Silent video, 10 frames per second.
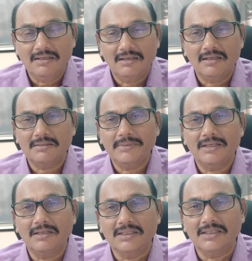
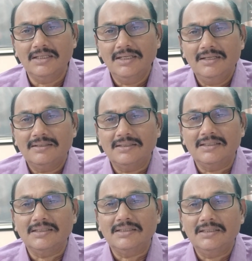Ultimately,
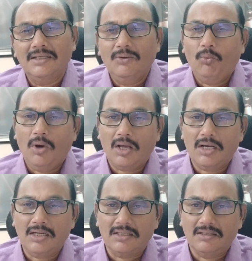the
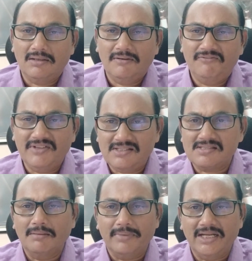warrant with
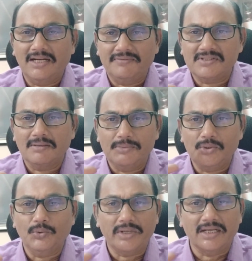some
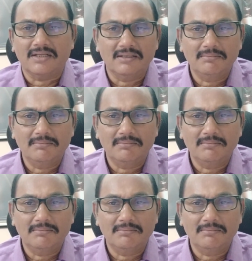due date,